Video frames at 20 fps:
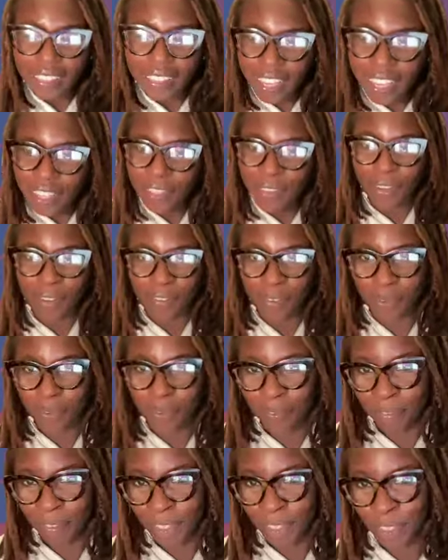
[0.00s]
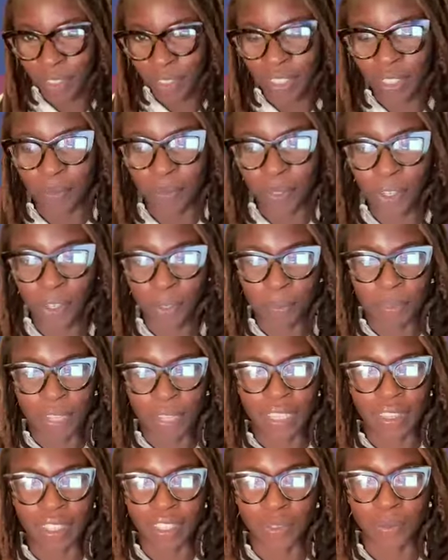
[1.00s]
Thank you everyone for joining. We
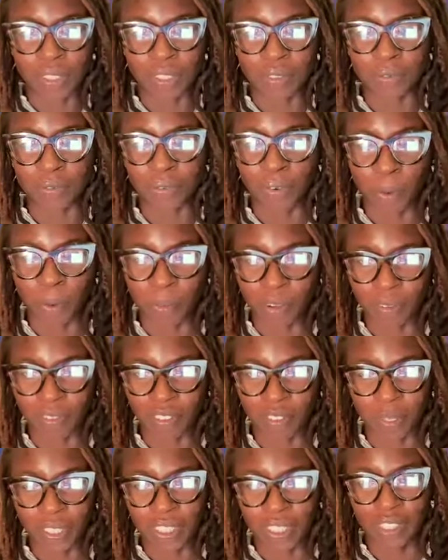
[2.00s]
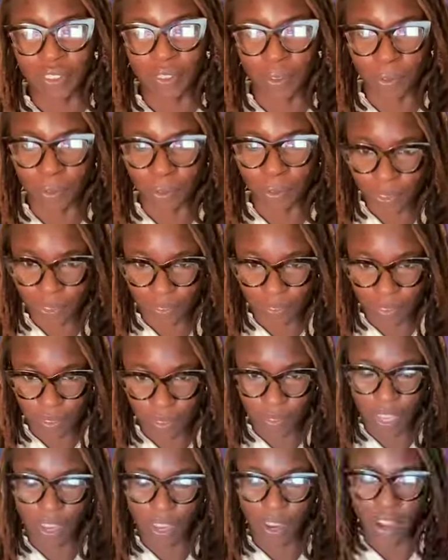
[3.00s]
hope that this was informative, especially those of
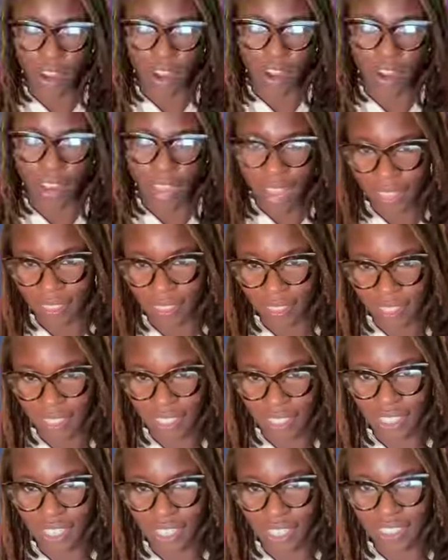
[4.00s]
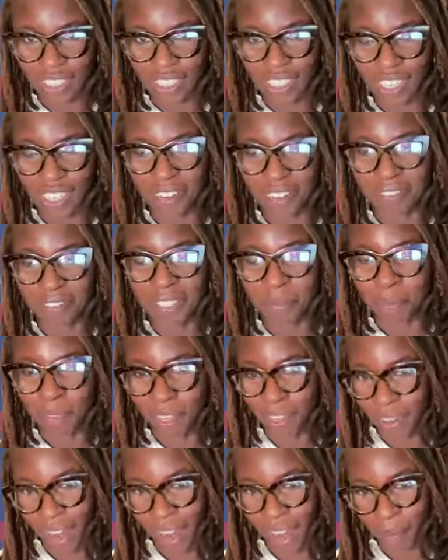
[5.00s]
you that are at this junction of
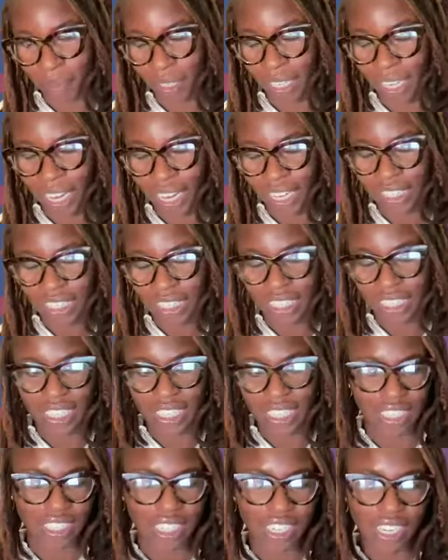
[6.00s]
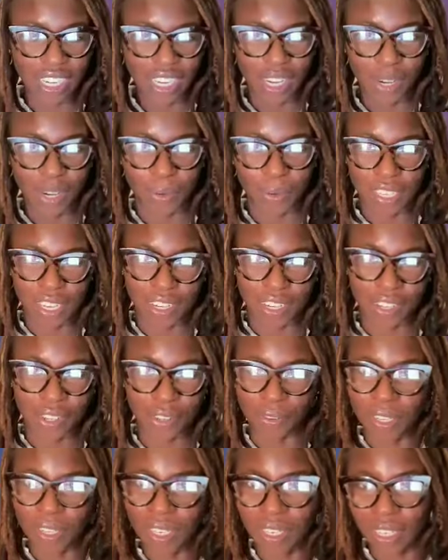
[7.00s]
submitting your application. We're sending
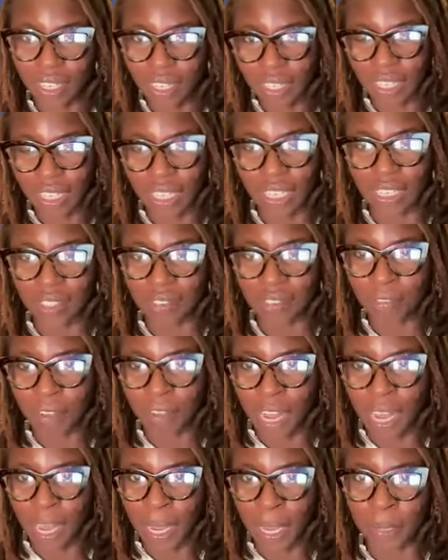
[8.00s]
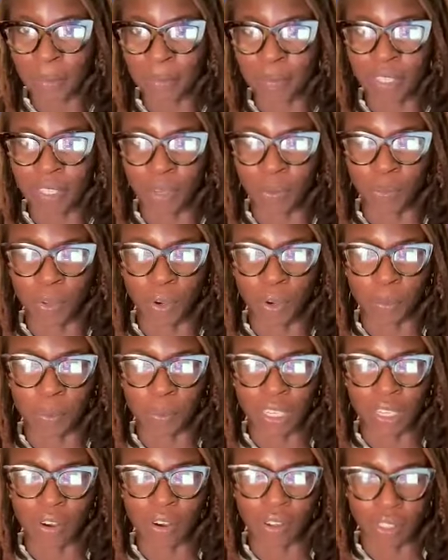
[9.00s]
you good luck and good vibes, and we
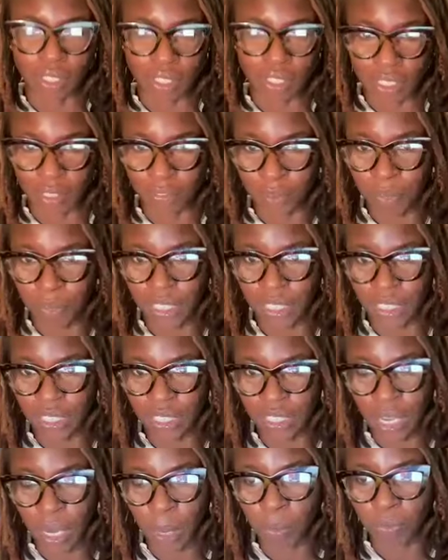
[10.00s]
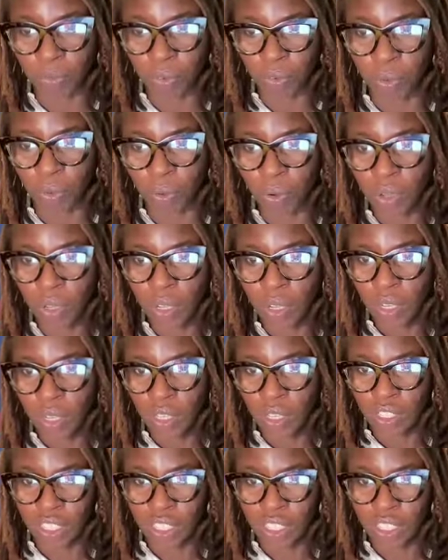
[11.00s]
hope like all this information is helpful.